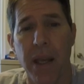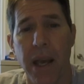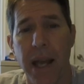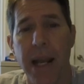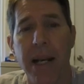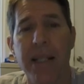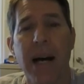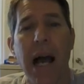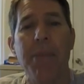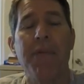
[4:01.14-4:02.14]
And at a
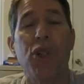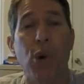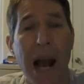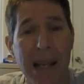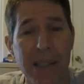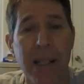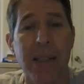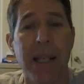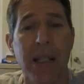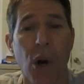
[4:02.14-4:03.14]
time of
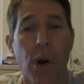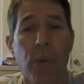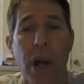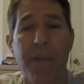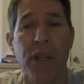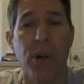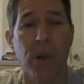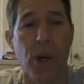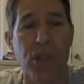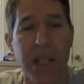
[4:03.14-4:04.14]
drastically lowered revenue and
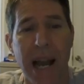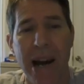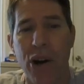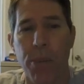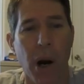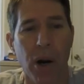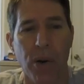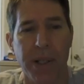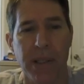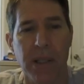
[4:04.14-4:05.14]
grossly higher
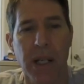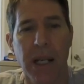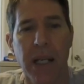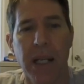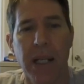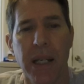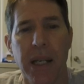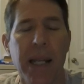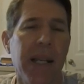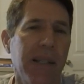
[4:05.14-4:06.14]
borrowings,
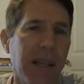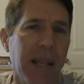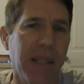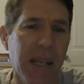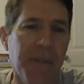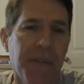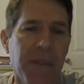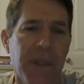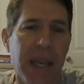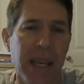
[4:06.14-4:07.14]
it is as if
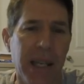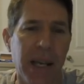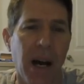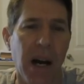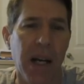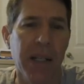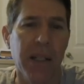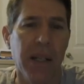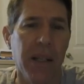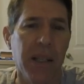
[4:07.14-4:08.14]
they get on
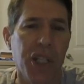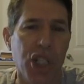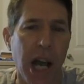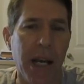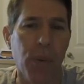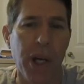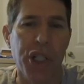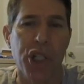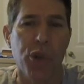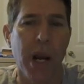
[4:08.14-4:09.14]
the
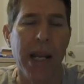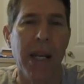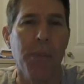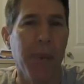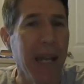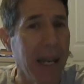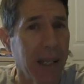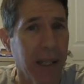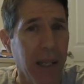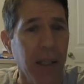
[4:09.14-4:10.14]
China-Russia train
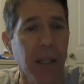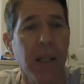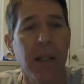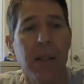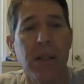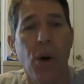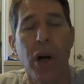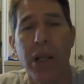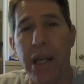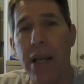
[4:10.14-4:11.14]
immediately, or
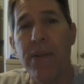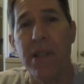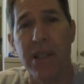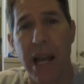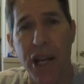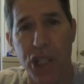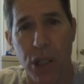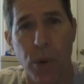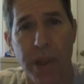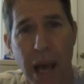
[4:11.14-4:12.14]
it leaves the
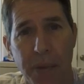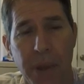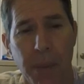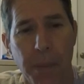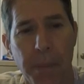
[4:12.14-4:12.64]
station without them.